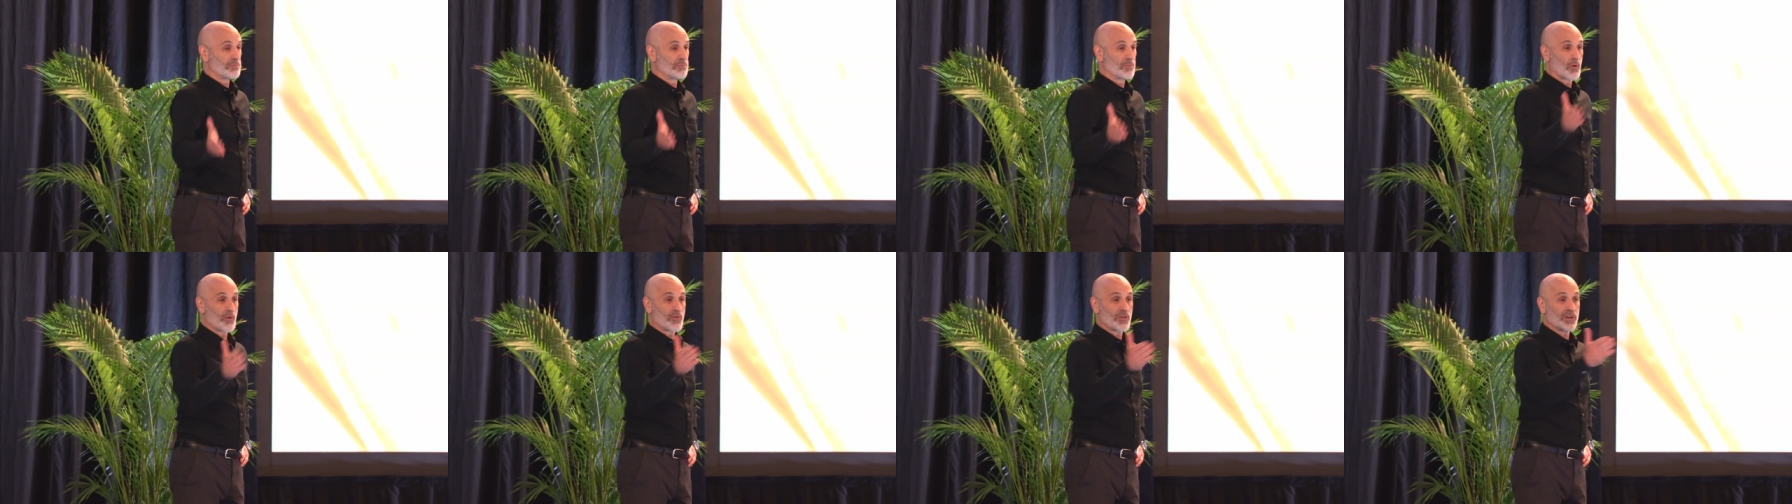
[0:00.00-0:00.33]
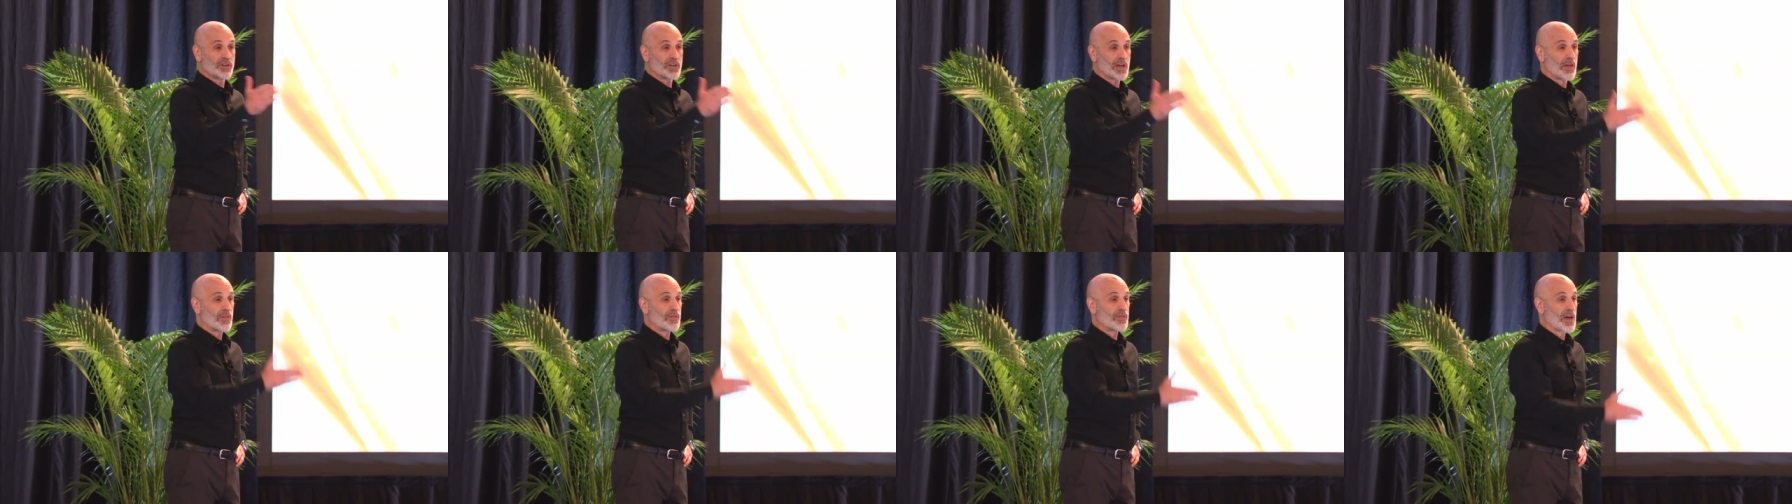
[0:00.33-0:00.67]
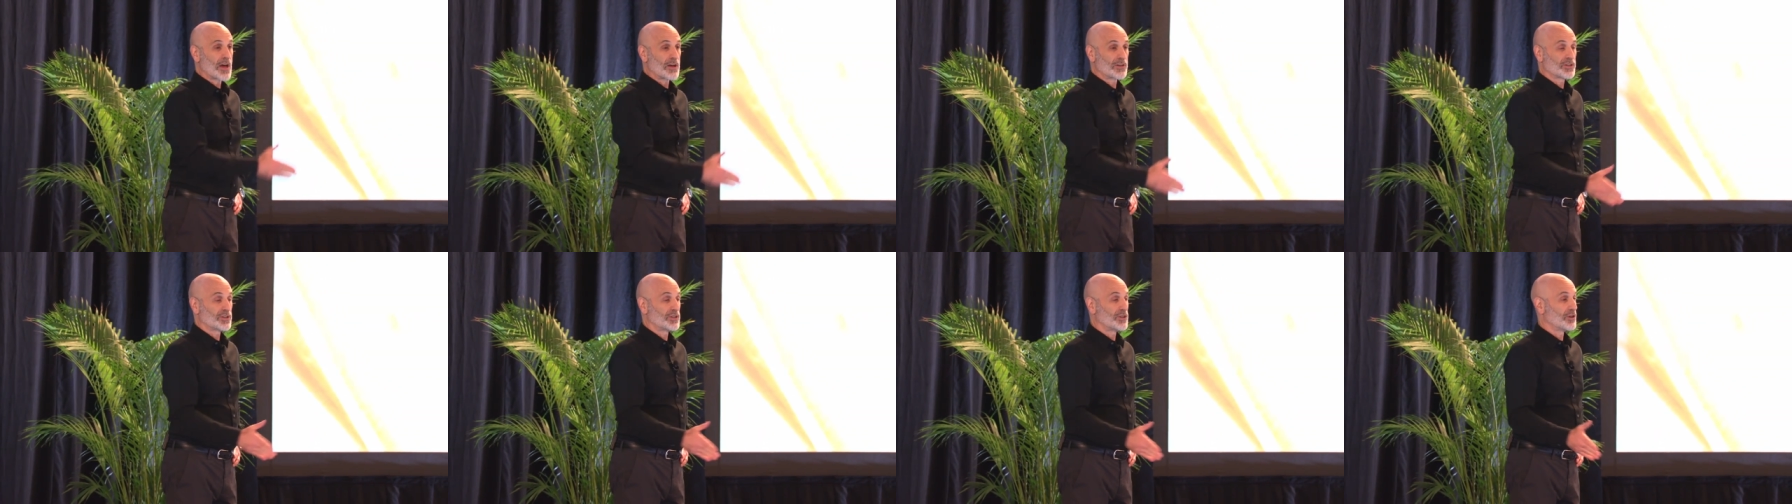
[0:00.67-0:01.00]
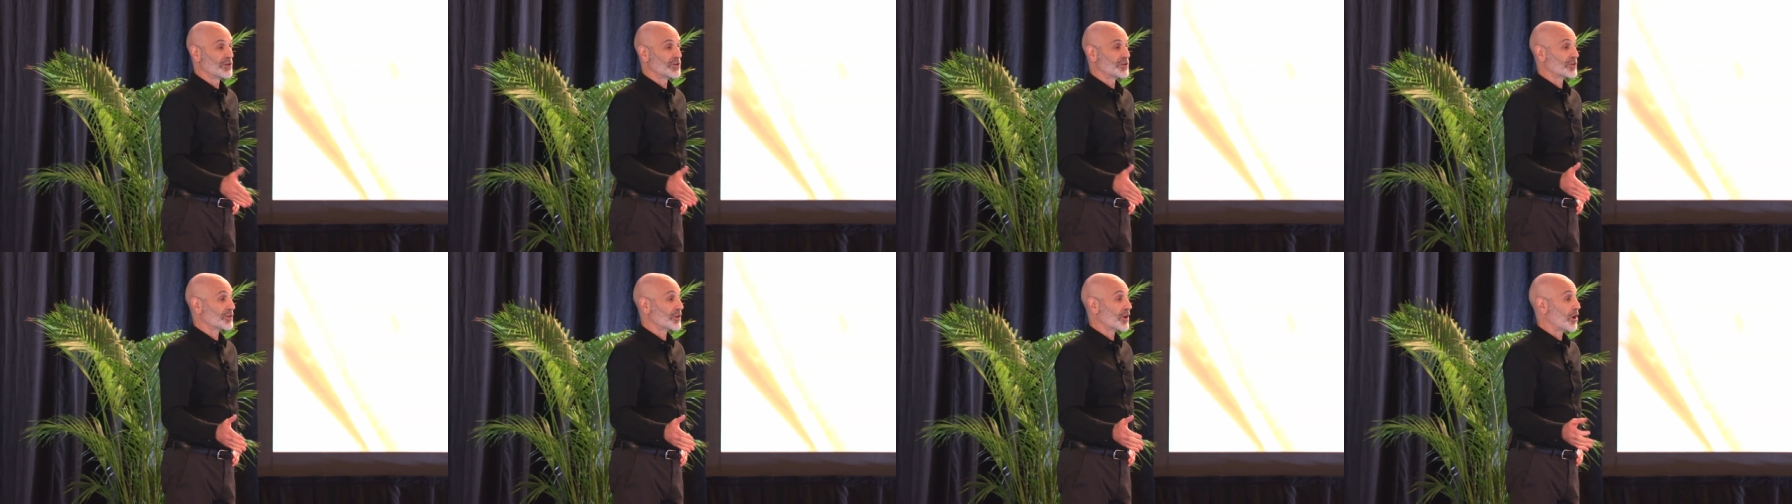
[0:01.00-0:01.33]
more than 10,000
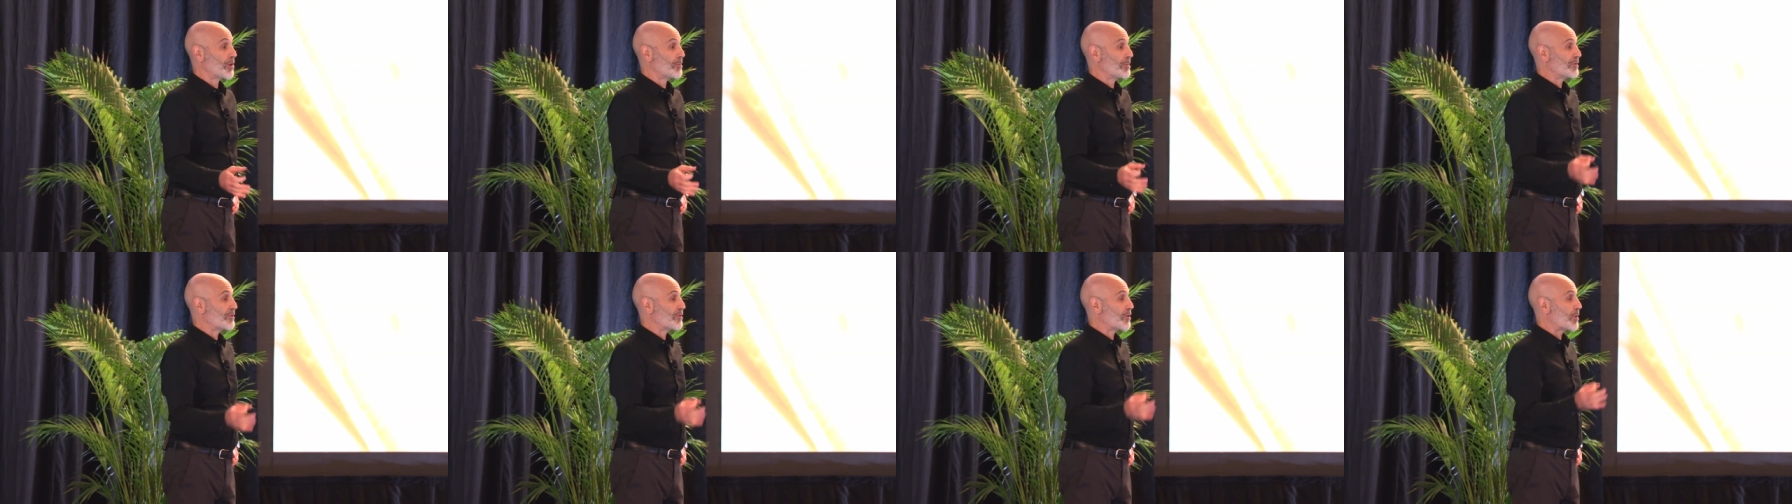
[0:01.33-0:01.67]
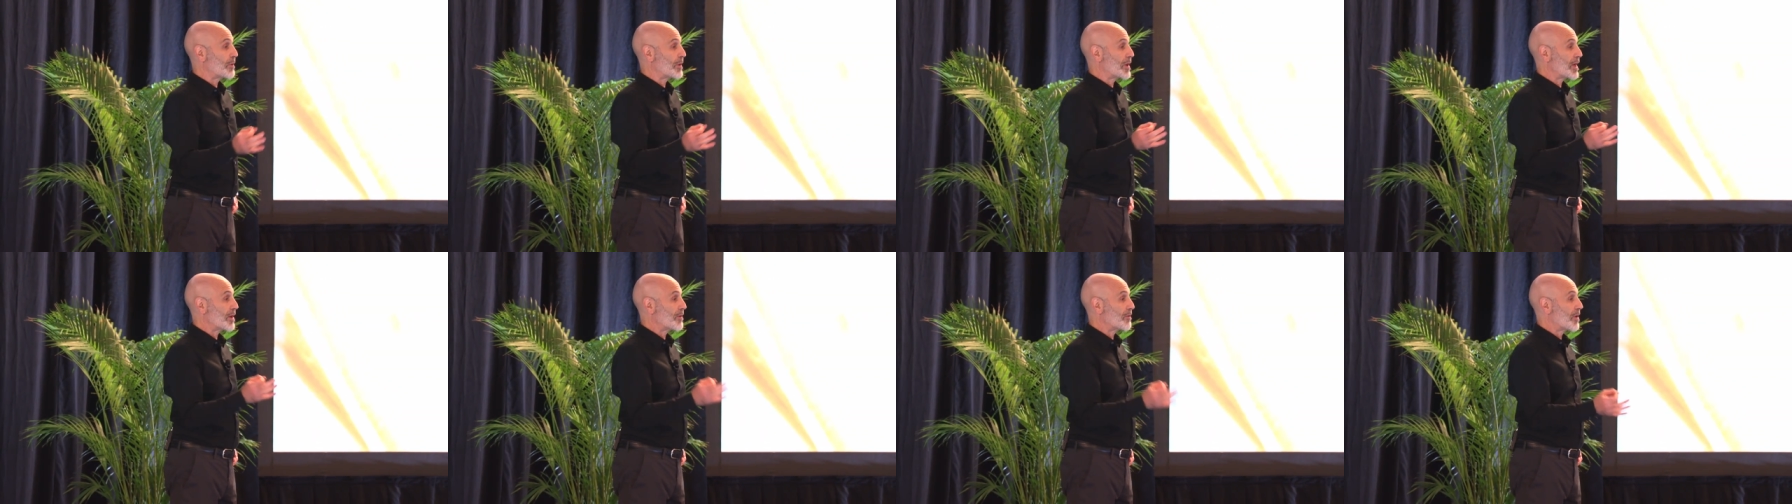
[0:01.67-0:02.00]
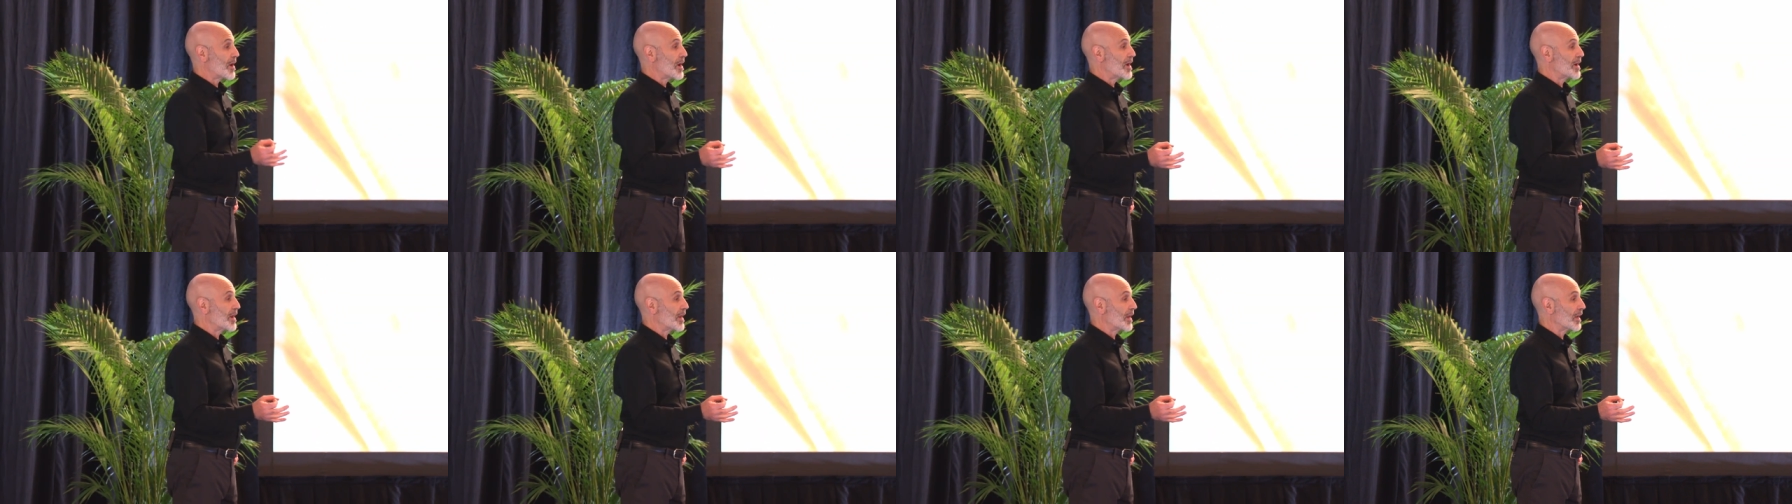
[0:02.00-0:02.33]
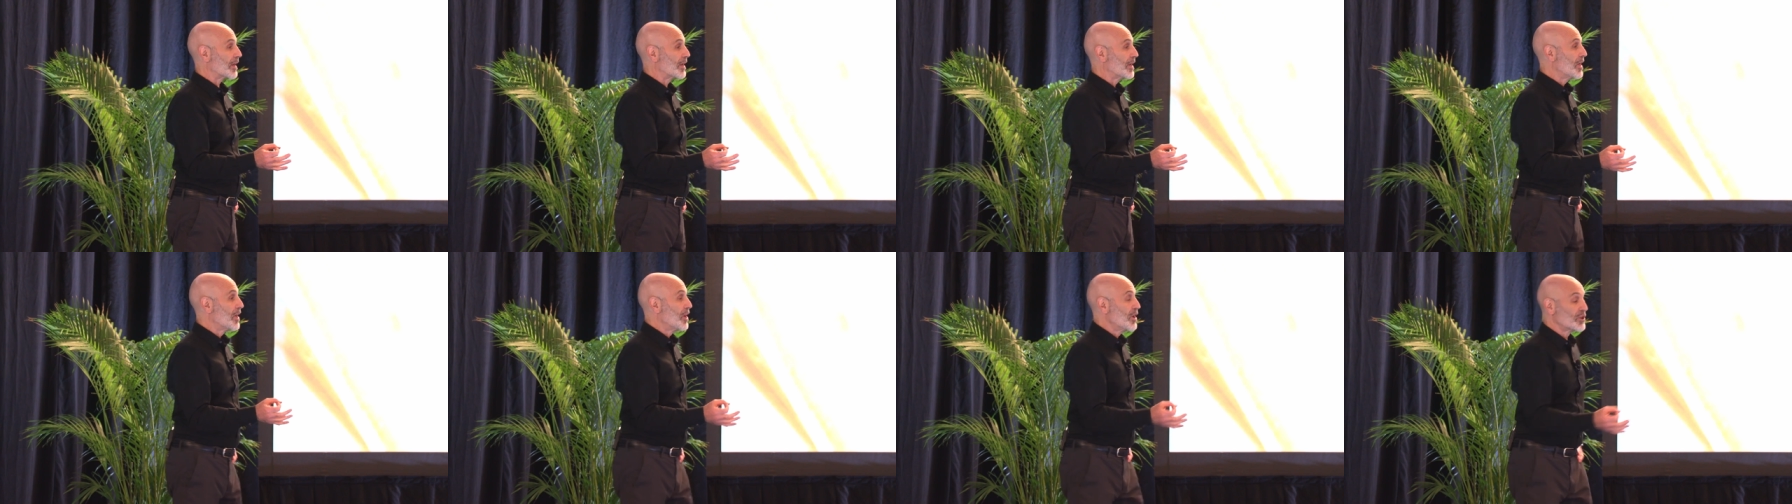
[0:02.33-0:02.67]
years ago before we had writing.